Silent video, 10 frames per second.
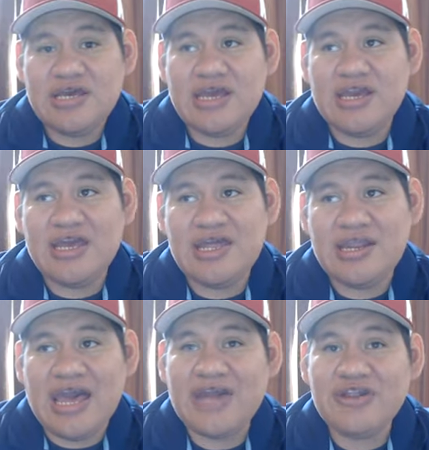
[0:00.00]
And
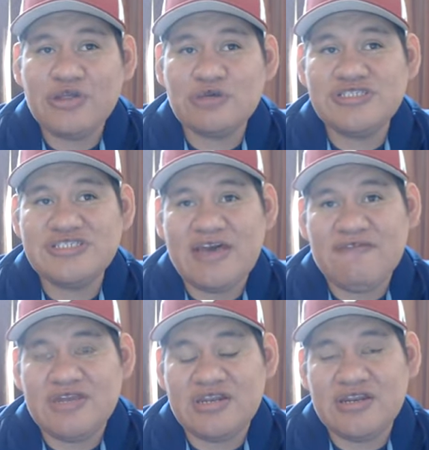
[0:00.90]
out of those
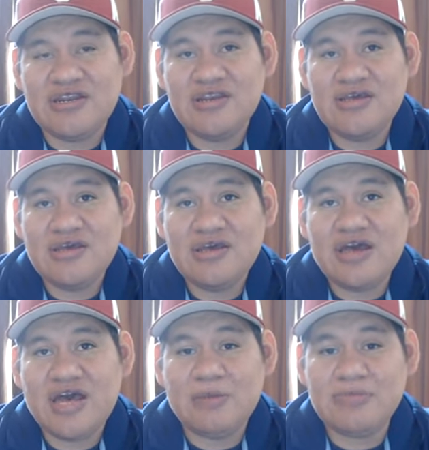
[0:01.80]
7
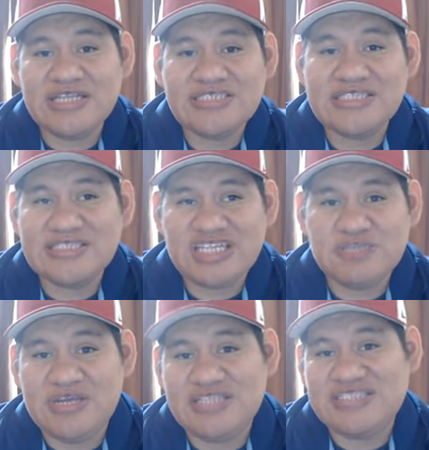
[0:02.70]
listings, I
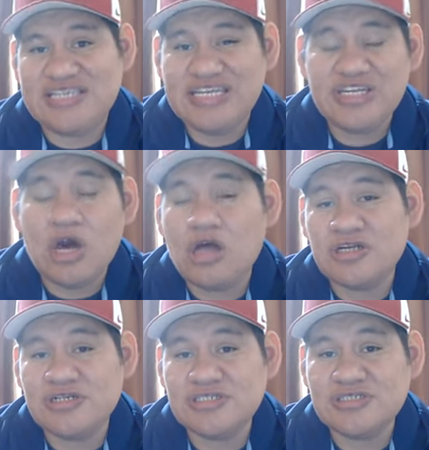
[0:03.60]
spent
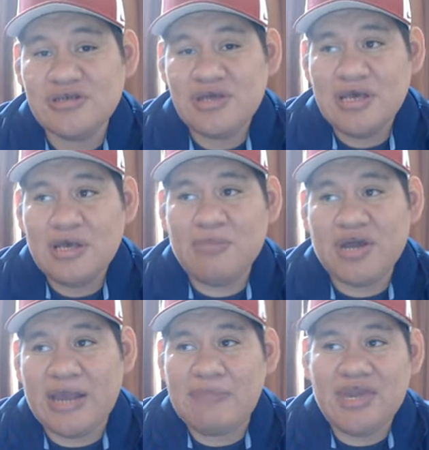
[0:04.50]
$10, but
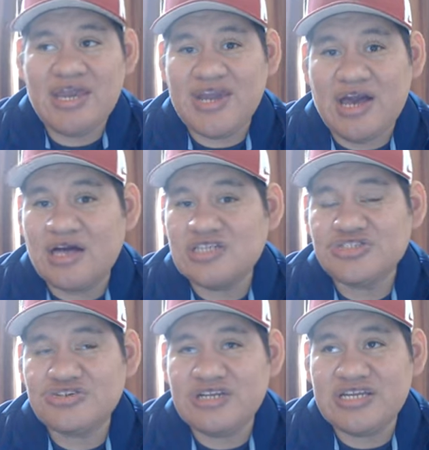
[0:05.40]
I made
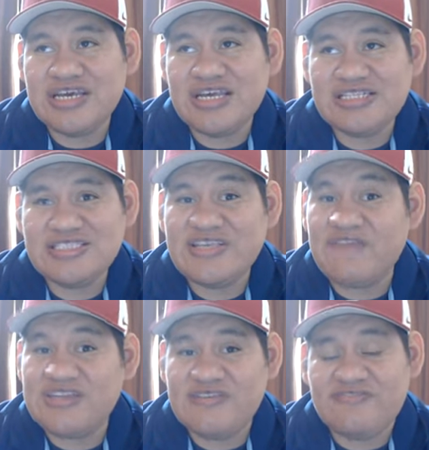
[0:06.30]

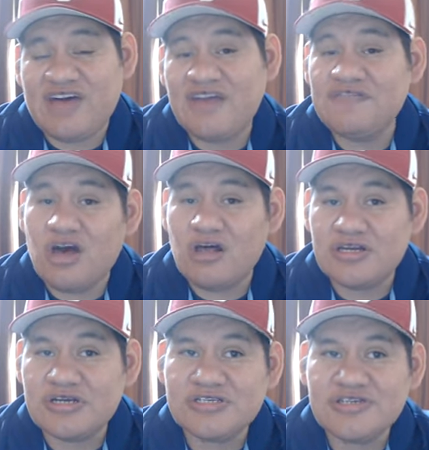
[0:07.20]

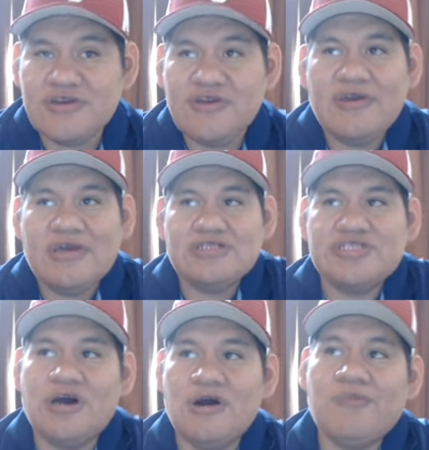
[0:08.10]
$175.
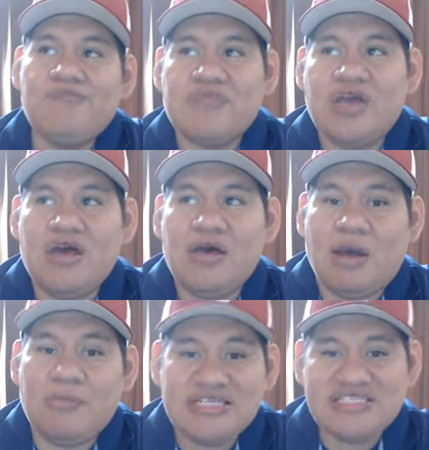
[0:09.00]
So
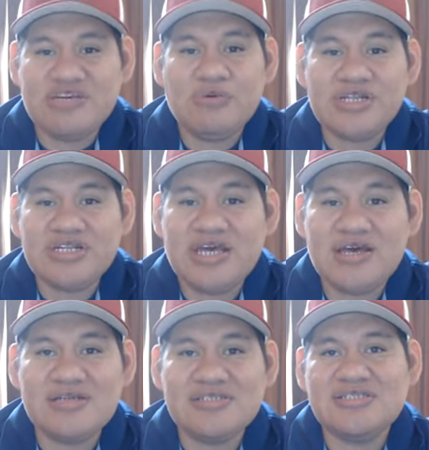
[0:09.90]
I'm gonna see what it
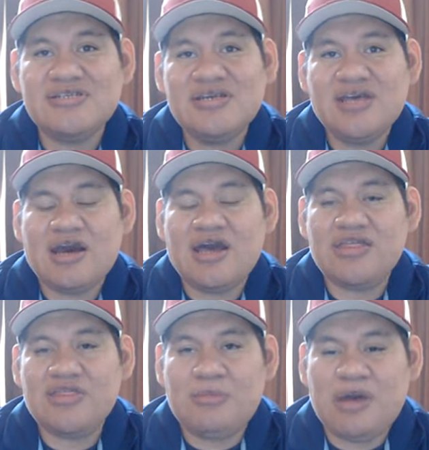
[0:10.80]
does.
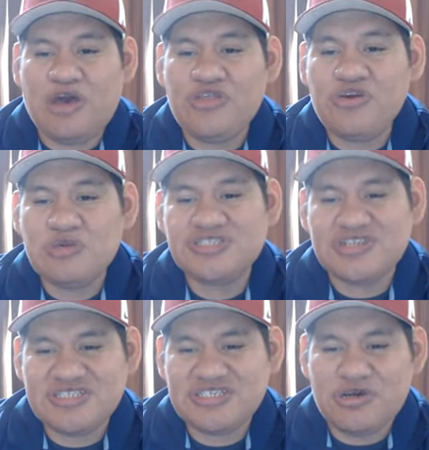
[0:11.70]
My other ones
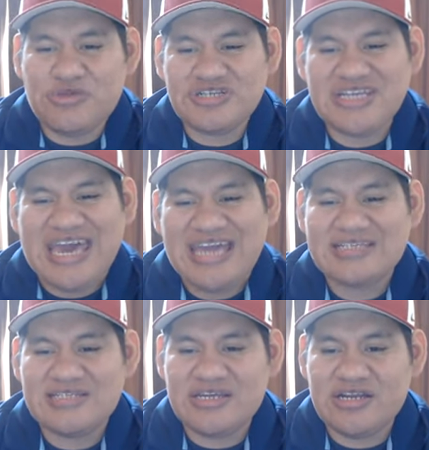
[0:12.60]
are, they're tagged
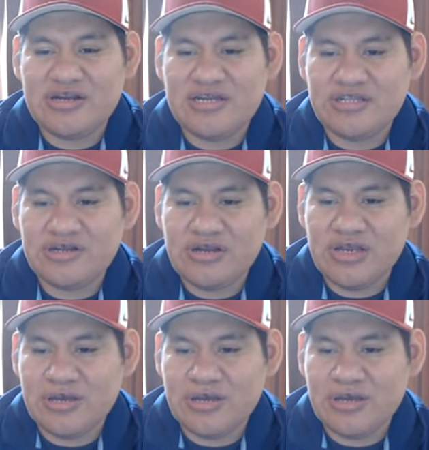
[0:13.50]
in there, and they're